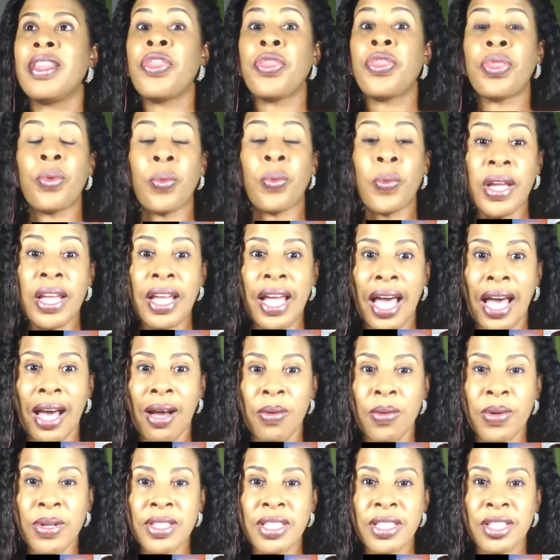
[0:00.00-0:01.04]
3
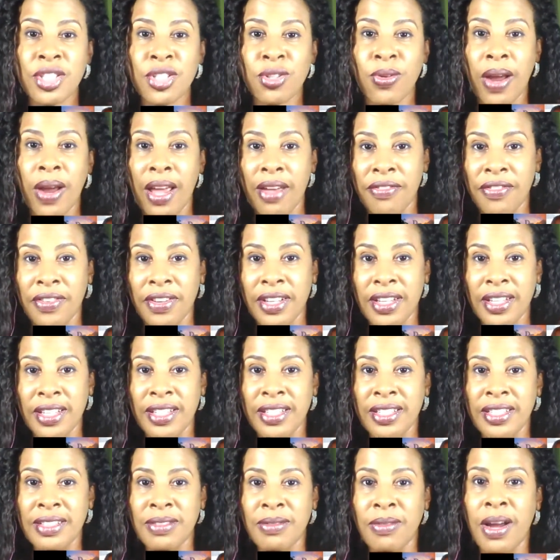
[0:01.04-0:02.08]
hours in traffic,
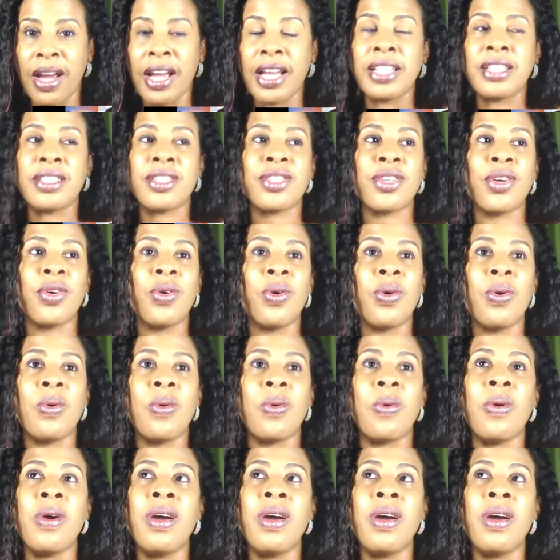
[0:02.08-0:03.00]
right? So